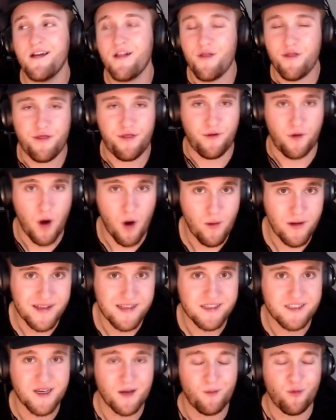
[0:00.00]
Throw in
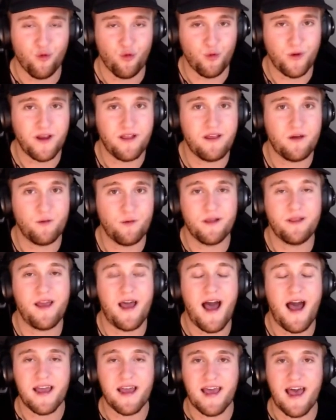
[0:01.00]
some really, really
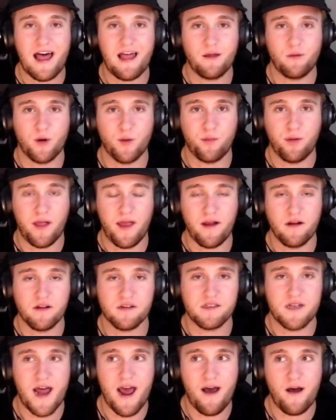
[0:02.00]
high caliber
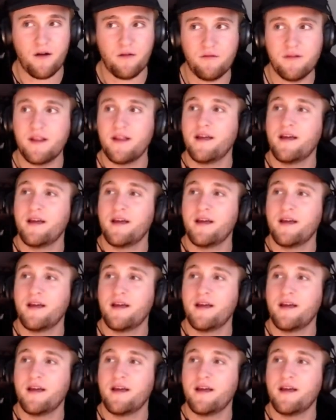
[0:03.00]
players now.